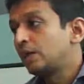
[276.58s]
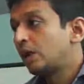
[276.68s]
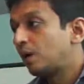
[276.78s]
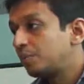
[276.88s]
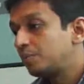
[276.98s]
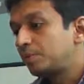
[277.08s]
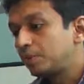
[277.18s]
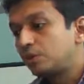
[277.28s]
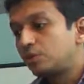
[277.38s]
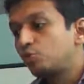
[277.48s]
How many
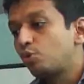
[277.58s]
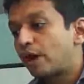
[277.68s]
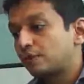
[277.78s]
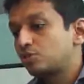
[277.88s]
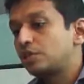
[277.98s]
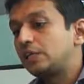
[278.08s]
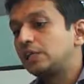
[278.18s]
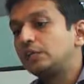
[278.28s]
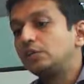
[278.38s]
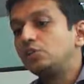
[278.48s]
people do actually
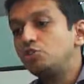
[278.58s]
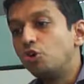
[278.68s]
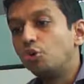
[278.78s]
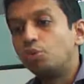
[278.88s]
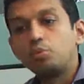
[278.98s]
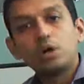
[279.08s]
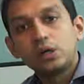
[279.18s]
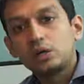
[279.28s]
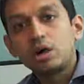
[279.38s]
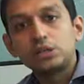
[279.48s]
know what
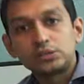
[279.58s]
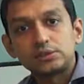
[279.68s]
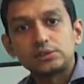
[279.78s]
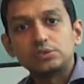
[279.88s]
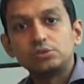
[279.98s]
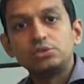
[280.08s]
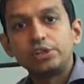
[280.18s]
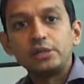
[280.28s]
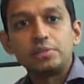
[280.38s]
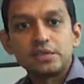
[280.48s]
it costs to
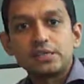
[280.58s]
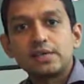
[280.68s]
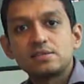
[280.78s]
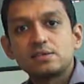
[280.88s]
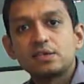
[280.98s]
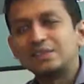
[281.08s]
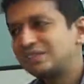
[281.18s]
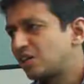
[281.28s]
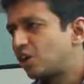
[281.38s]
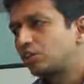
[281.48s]
treat breast cancer? And
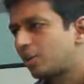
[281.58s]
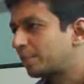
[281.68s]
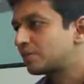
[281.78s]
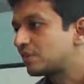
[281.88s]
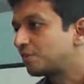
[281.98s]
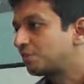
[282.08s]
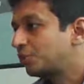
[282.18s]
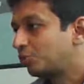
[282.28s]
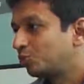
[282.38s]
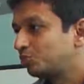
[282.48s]
these are not topics that
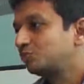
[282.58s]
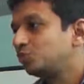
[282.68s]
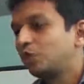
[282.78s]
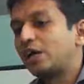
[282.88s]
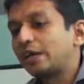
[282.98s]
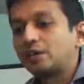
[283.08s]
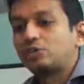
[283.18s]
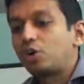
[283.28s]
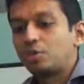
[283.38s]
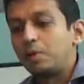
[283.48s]
you and I
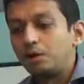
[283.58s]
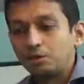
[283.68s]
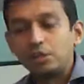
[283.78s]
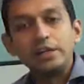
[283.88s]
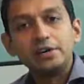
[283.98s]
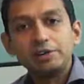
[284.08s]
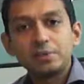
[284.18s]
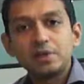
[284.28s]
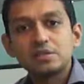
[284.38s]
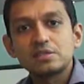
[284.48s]
talk about on a day-to-day
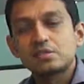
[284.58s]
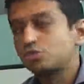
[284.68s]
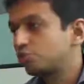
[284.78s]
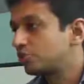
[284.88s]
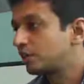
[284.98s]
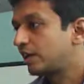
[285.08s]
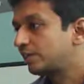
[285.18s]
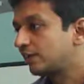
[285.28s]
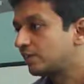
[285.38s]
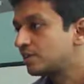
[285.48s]
basis in social
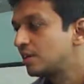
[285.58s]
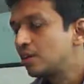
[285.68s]
gatherings.